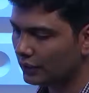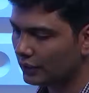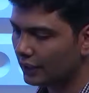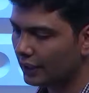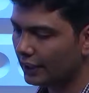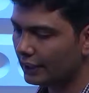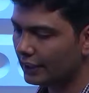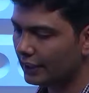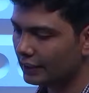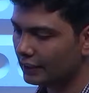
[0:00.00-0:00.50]

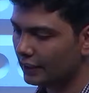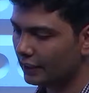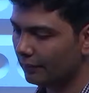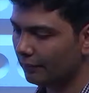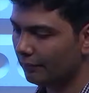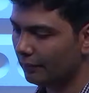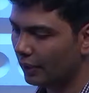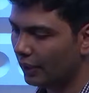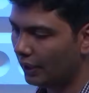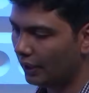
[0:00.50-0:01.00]
Essentially, there's a
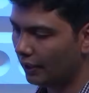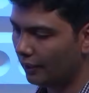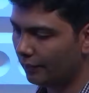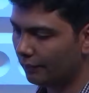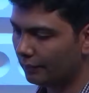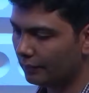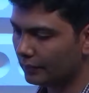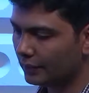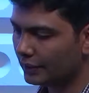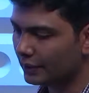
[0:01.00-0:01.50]

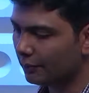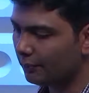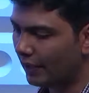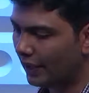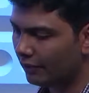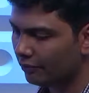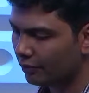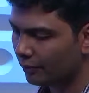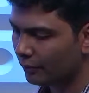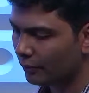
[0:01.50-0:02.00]
um, there's a
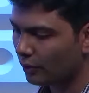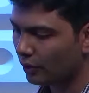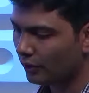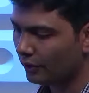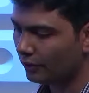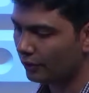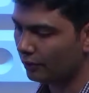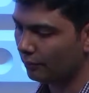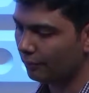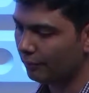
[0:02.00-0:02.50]
platform
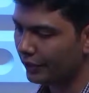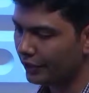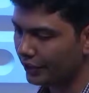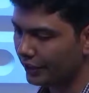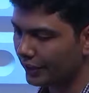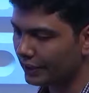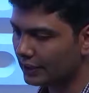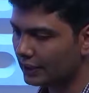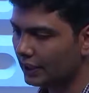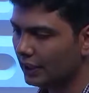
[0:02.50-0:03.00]
called
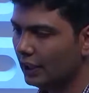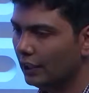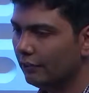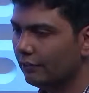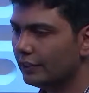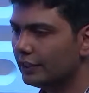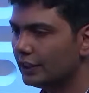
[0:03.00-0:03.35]
Matrix, mm -hmm.